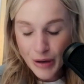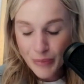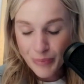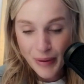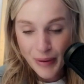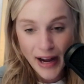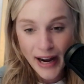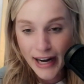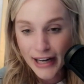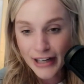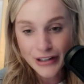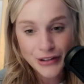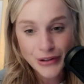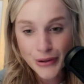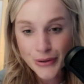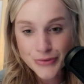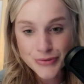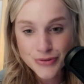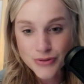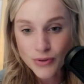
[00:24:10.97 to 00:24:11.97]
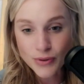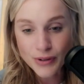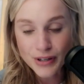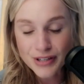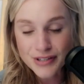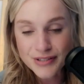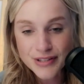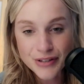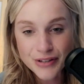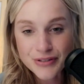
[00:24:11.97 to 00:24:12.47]
behind closed
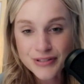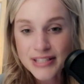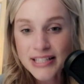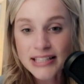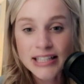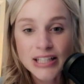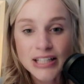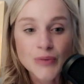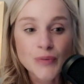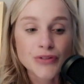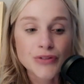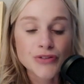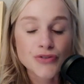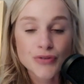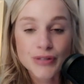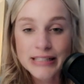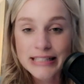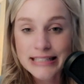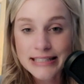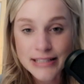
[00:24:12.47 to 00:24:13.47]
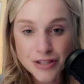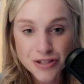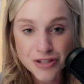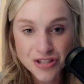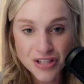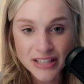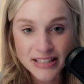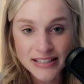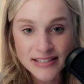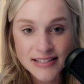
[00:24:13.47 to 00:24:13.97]
doors, that are dealing with
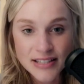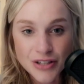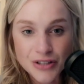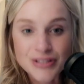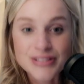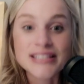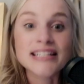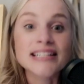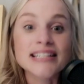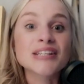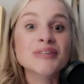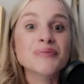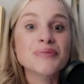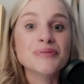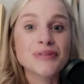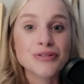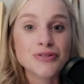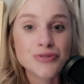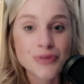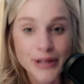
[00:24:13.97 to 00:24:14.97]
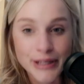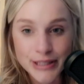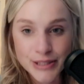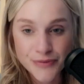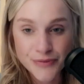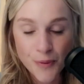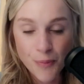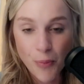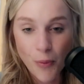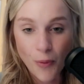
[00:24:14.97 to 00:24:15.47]
transitions, that are dealing with the
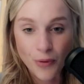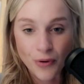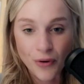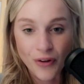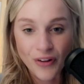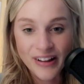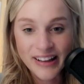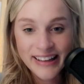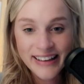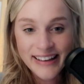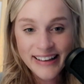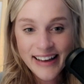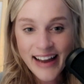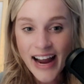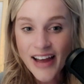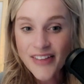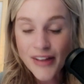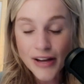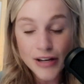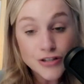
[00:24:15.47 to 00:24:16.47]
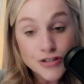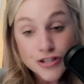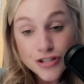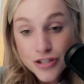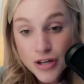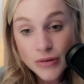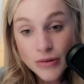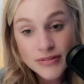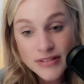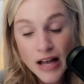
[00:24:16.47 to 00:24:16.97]
transfer portal, and that
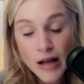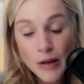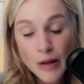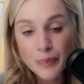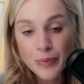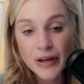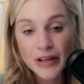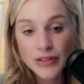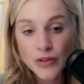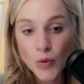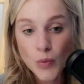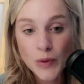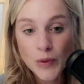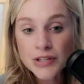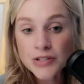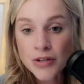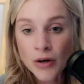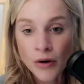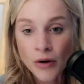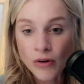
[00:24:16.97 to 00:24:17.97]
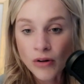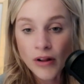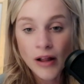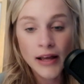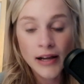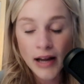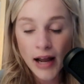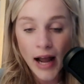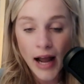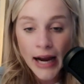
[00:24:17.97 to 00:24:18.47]
shows up in the win total.
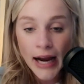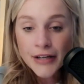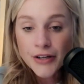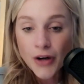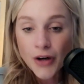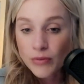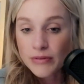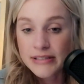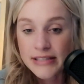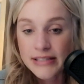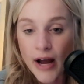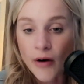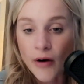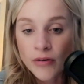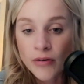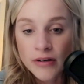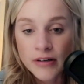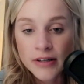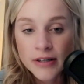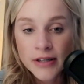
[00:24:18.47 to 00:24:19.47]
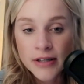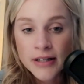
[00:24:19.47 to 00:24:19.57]
And I don't doubt